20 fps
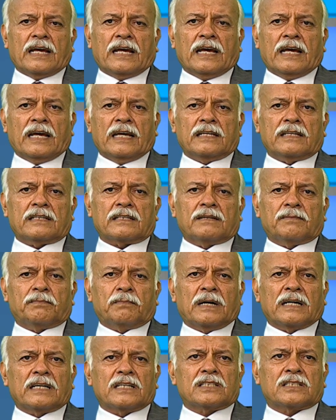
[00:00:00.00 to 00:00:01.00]
And
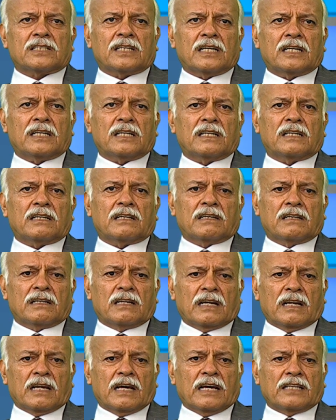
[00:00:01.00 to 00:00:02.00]
Pakistan,
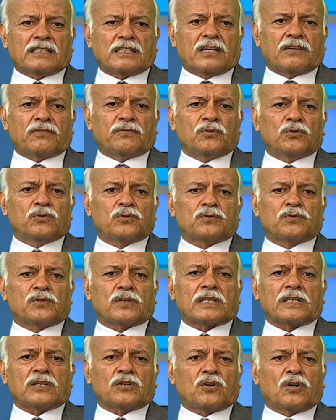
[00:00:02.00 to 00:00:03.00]
as our viewers
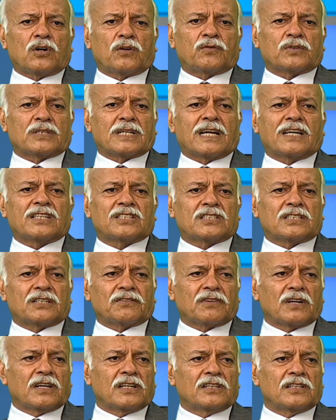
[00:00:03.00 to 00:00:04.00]
would recall, for the last
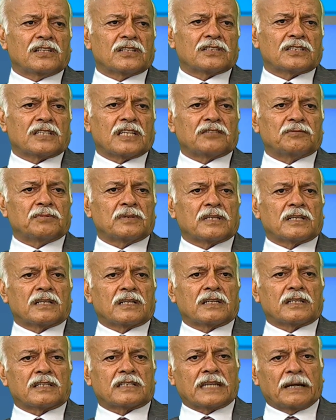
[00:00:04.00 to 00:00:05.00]
several years has been
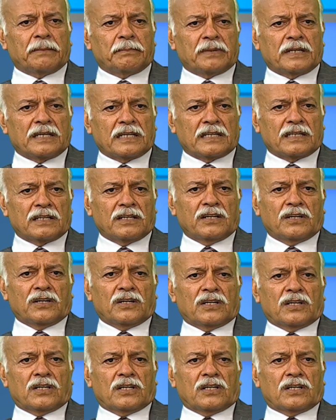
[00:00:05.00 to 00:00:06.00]
attempting
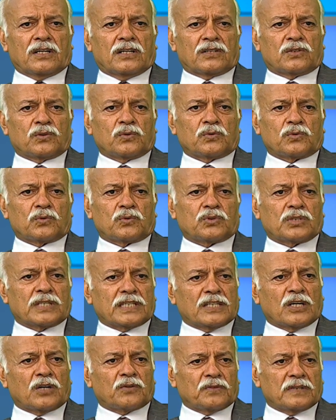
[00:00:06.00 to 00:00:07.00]
to
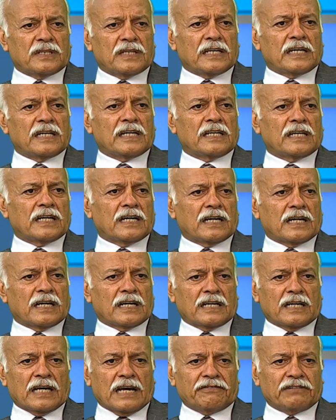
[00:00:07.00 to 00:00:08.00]
sit down with
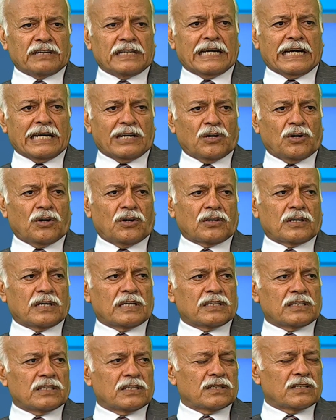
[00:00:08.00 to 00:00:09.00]
India, have a dialogue
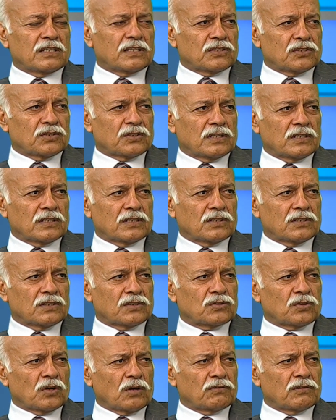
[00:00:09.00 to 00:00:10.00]
and
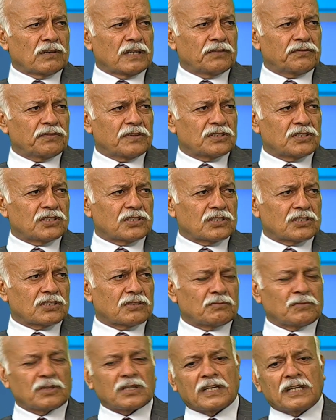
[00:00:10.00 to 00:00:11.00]
solve our
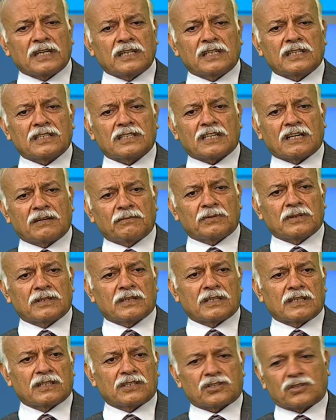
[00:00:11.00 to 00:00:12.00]
differences. But Indians have
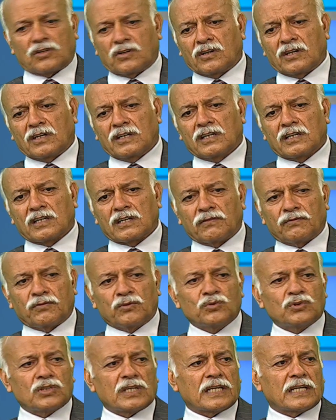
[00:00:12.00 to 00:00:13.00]
been historically
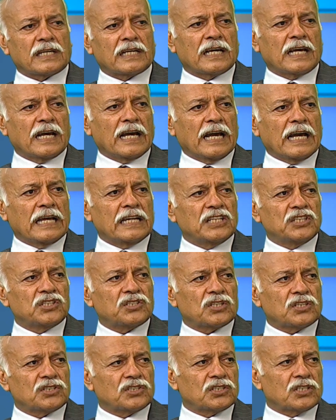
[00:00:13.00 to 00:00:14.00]
refusing any
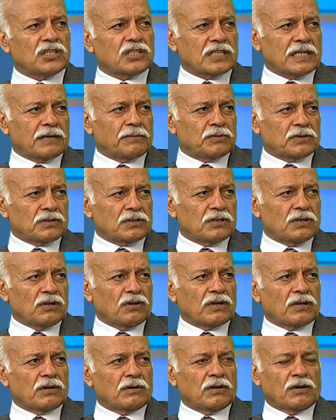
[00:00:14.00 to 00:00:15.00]
such attempt
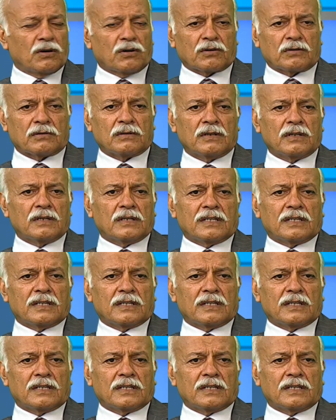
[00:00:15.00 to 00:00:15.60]
or